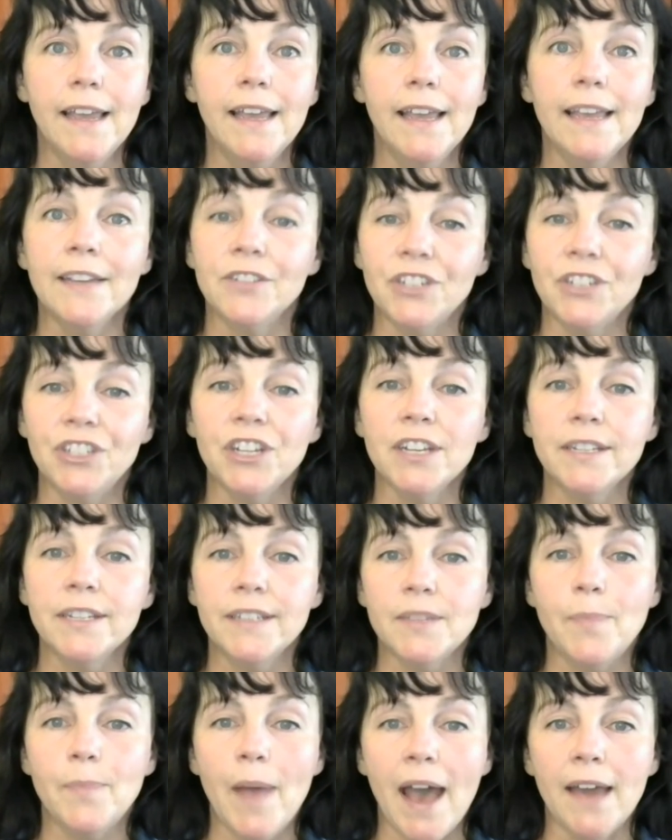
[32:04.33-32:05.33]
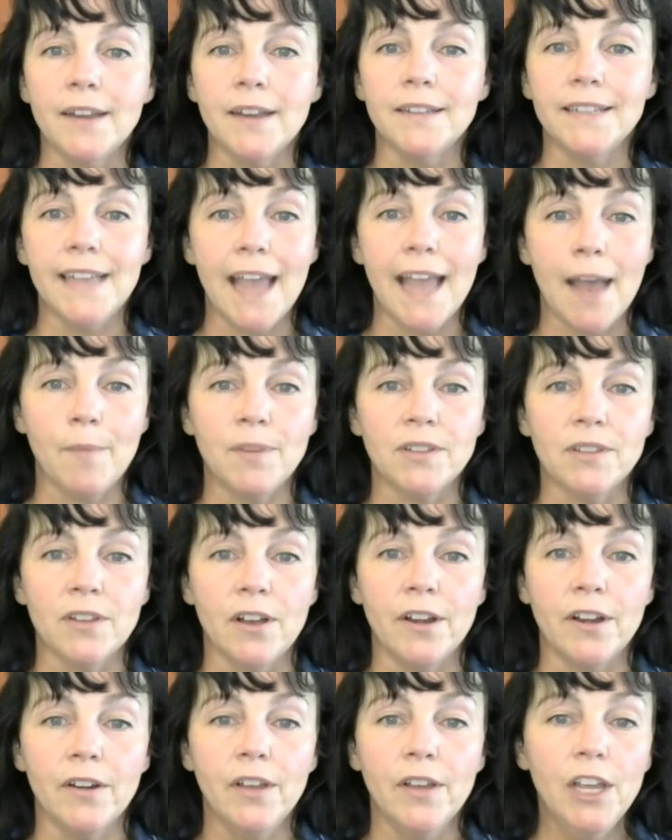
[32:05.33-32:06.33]
it's just as bad as the
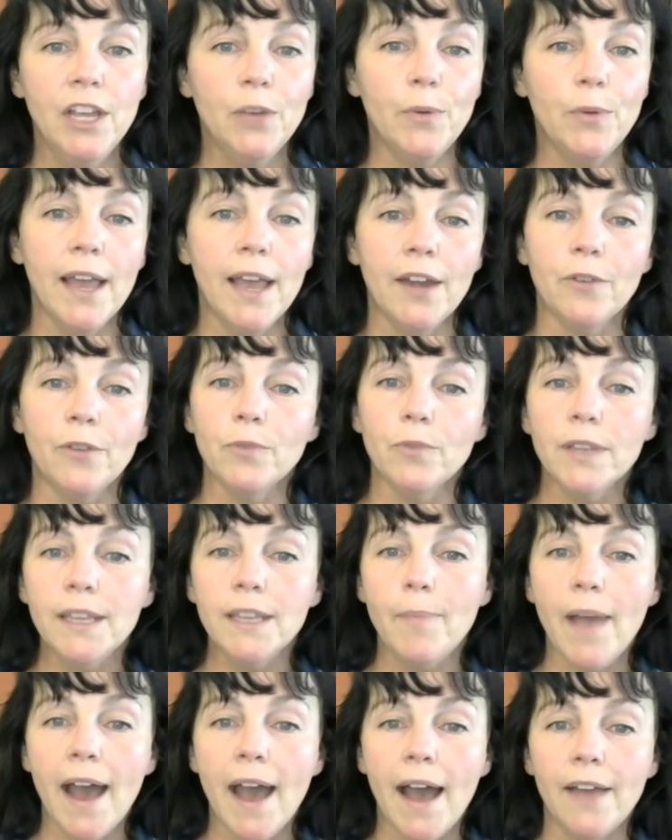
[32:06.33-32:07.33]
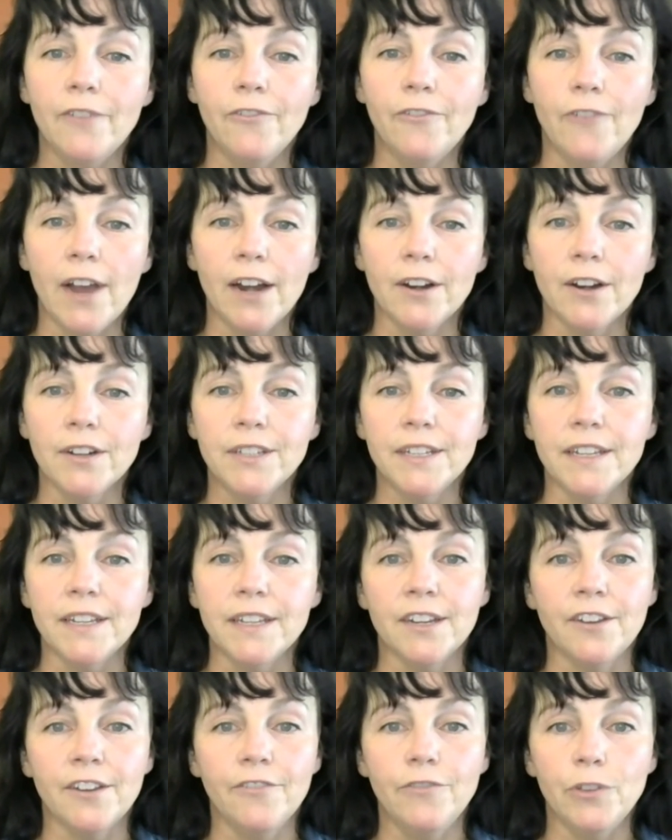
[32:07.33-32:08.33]
Amazon. We had a really bad fire
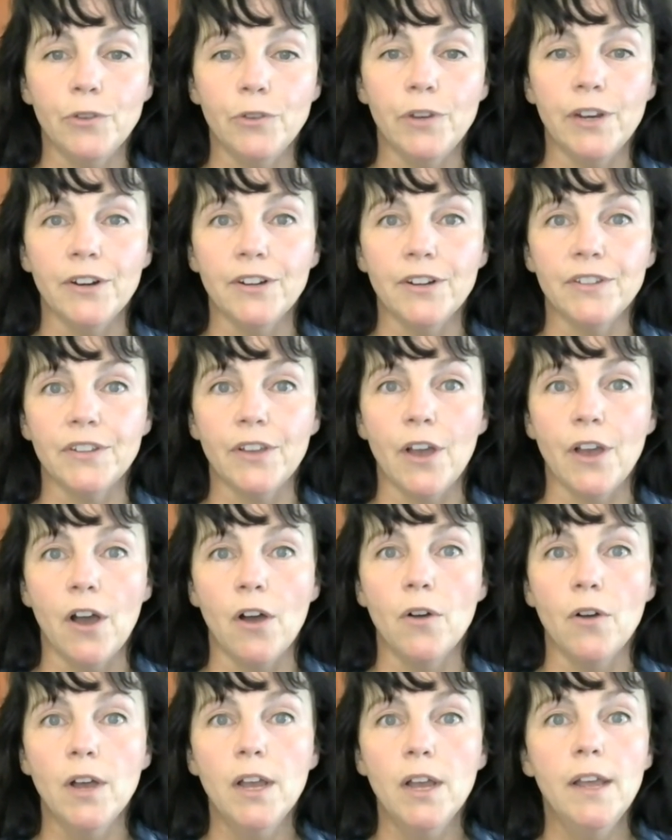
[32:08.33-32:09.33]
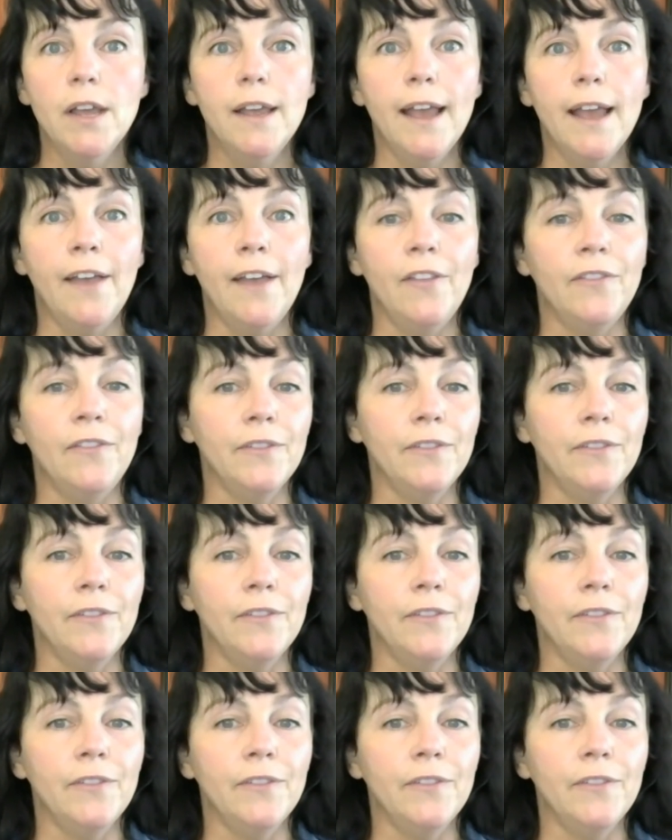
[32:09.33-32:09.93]
season a few years ago, and